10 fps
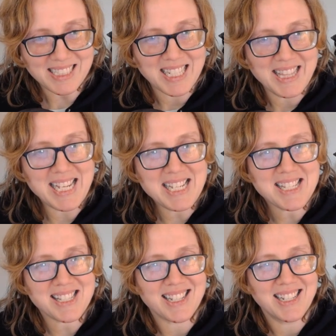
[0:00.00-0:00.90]

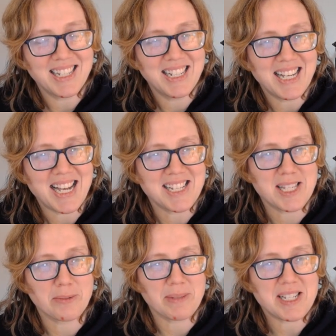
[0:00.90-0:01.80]
This has
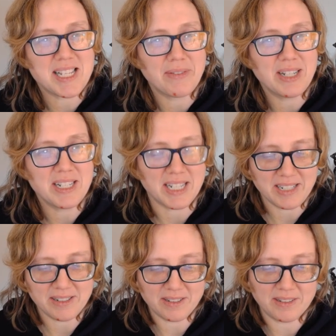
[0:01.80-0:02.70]
3, 7, and 9.